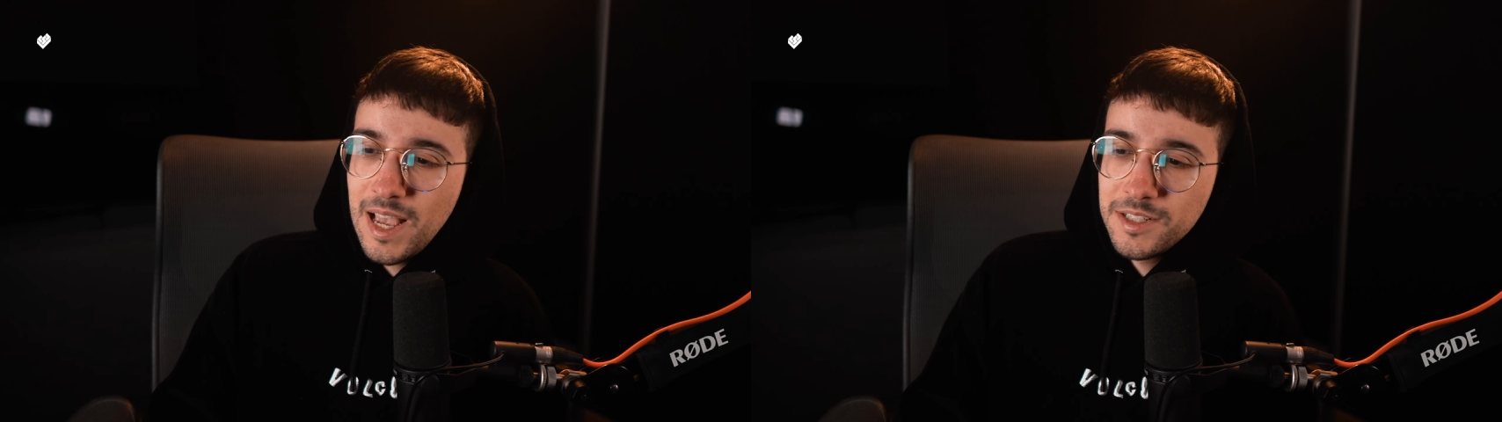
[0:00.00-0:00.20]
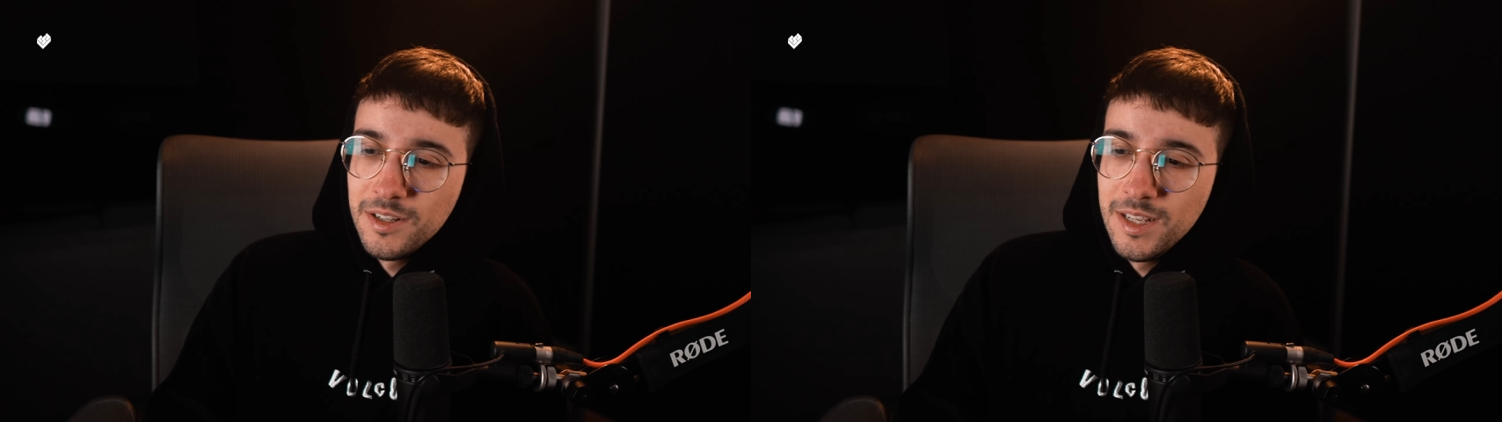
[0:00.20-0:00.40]

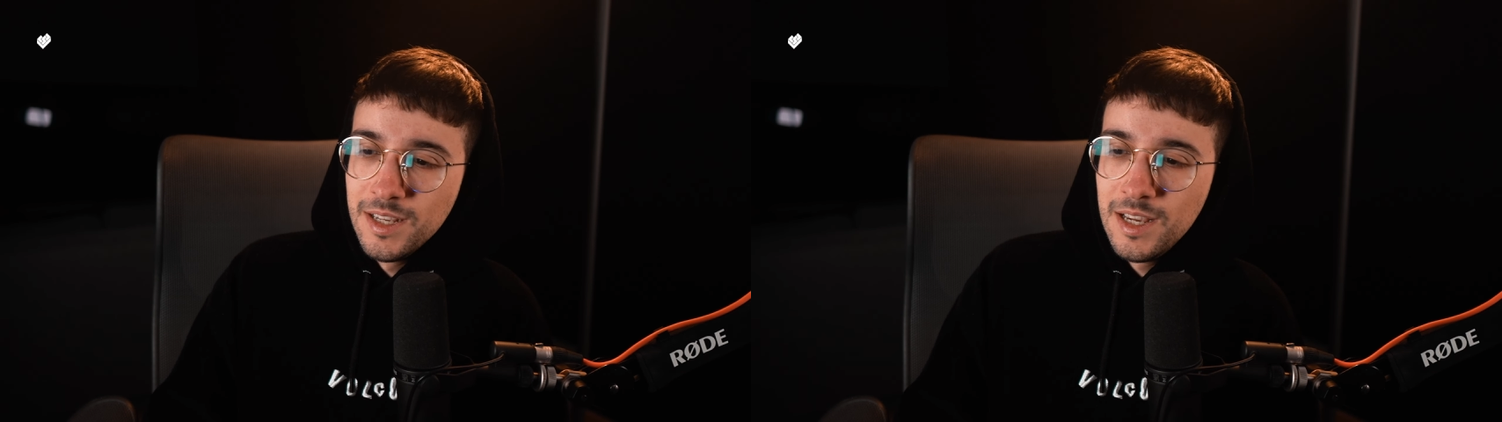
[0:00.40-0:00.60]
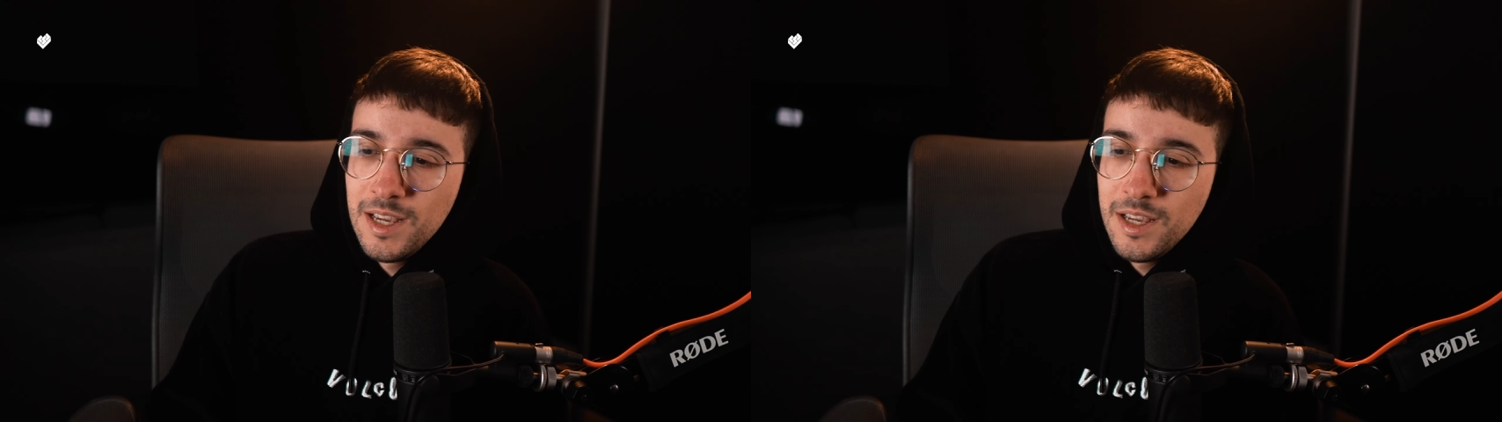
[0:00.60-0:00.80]

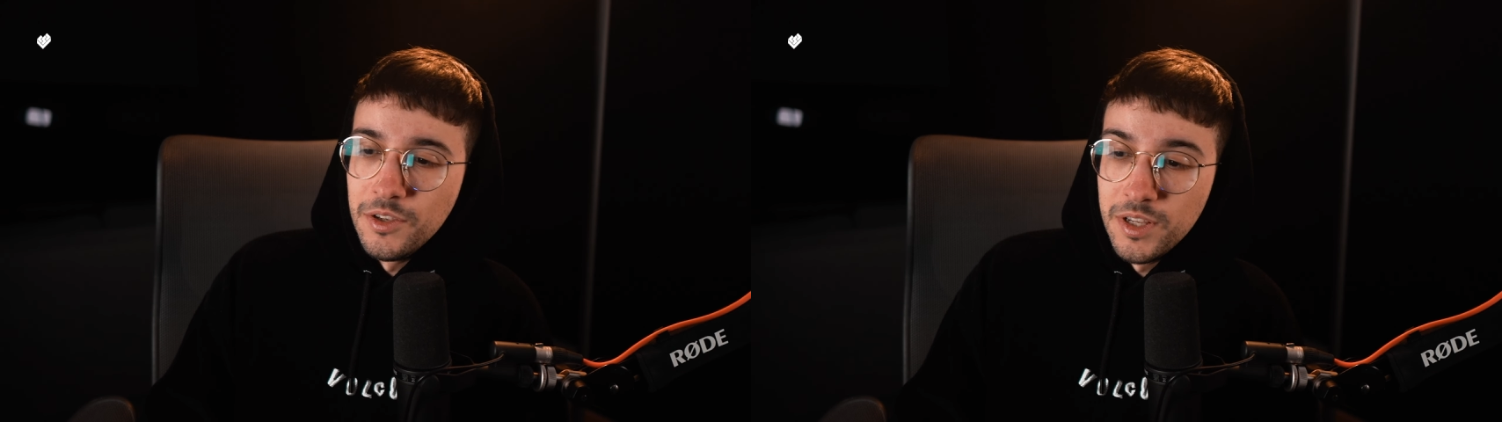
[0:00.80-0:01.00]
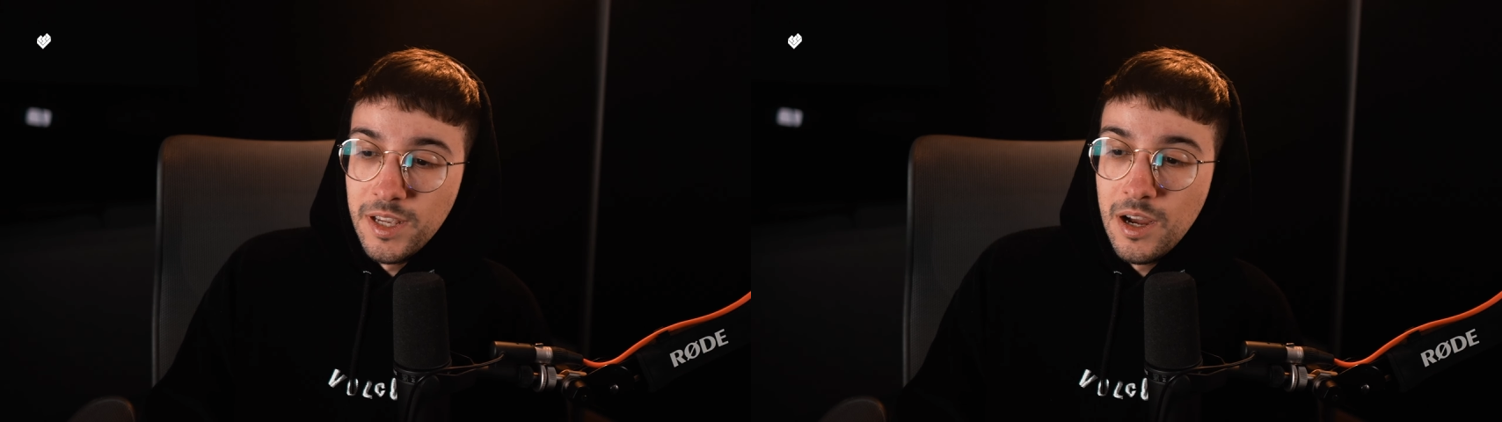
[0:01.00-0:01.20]
actually
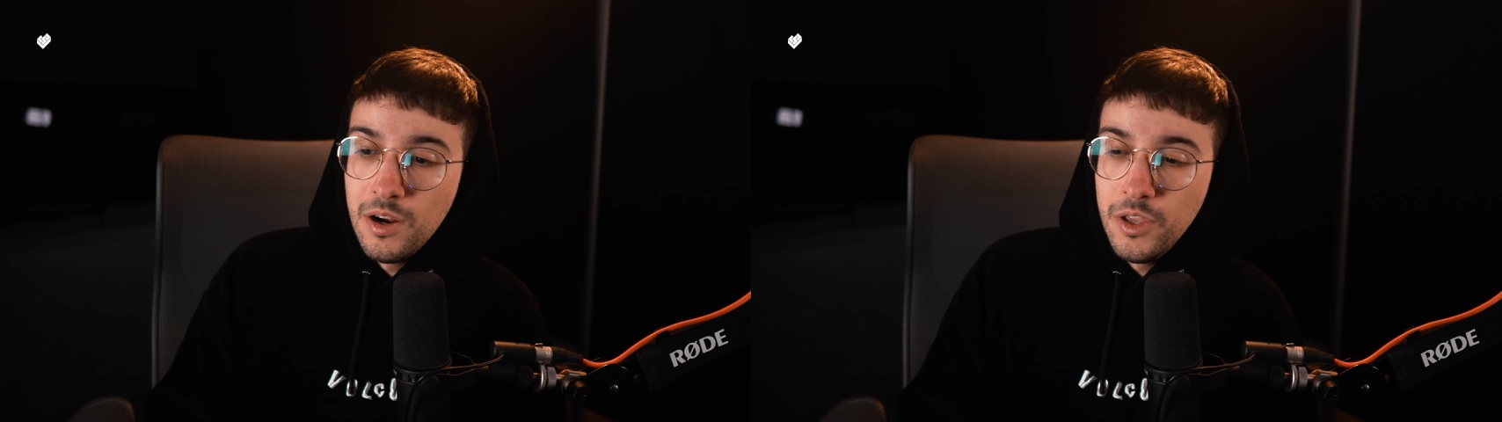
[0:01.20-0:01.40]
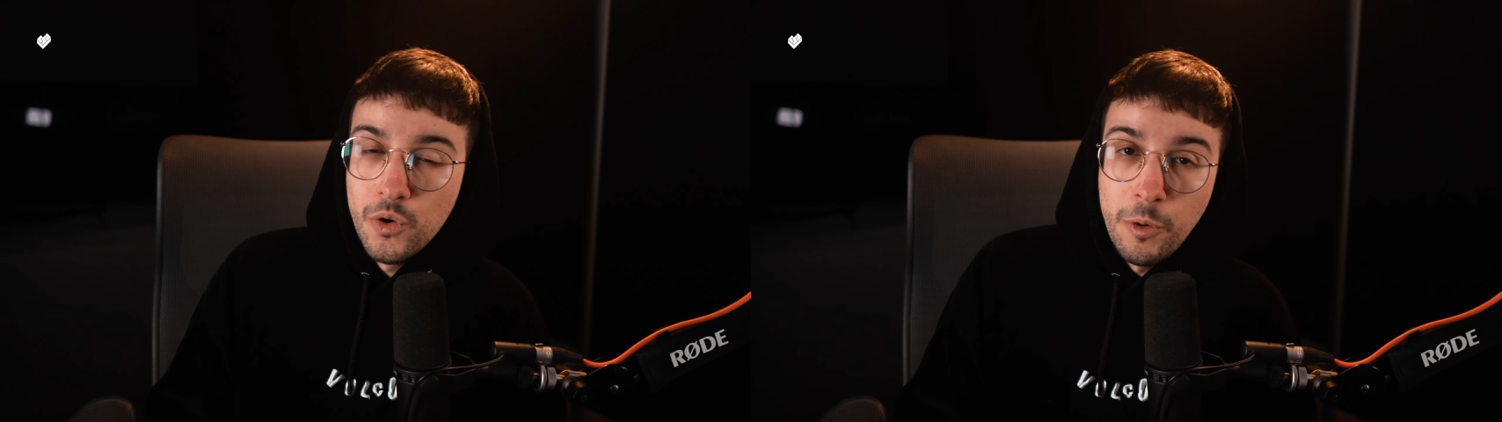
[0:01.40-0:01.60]
using
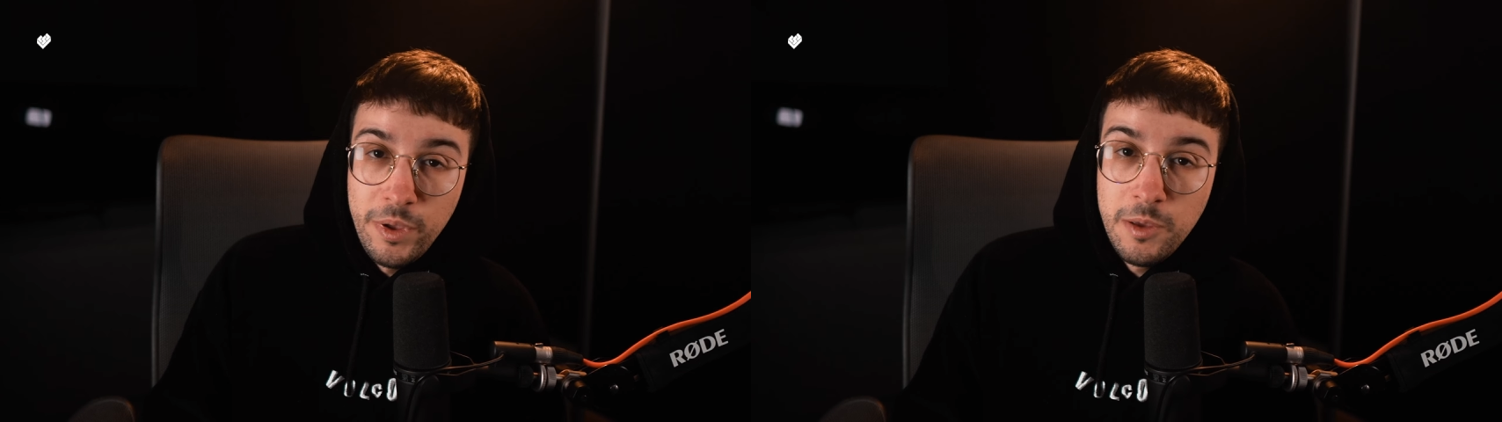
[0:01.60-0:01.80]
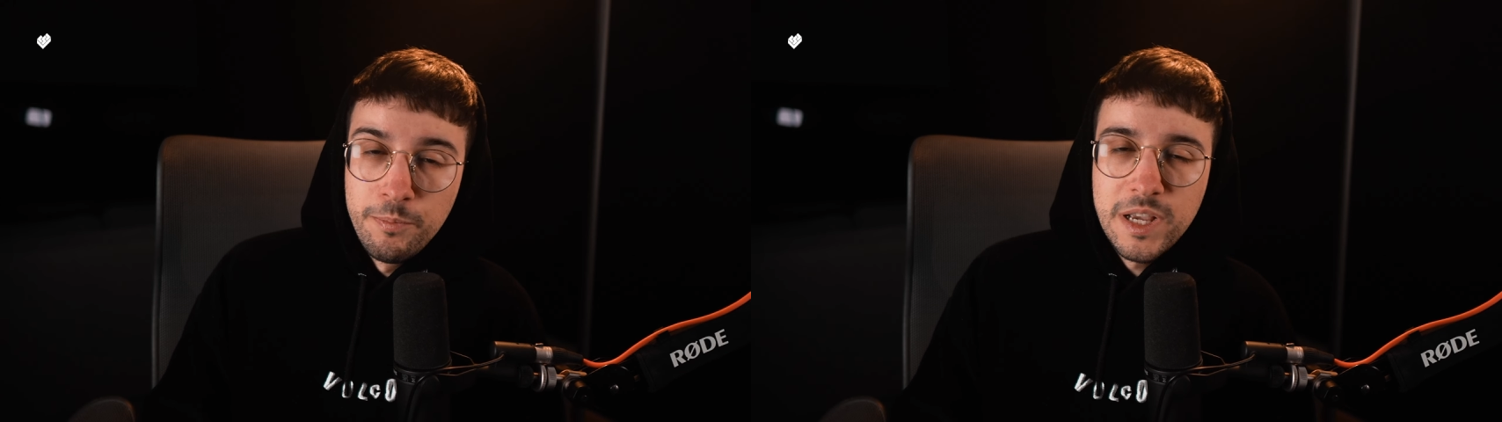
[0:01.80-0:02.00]
URP,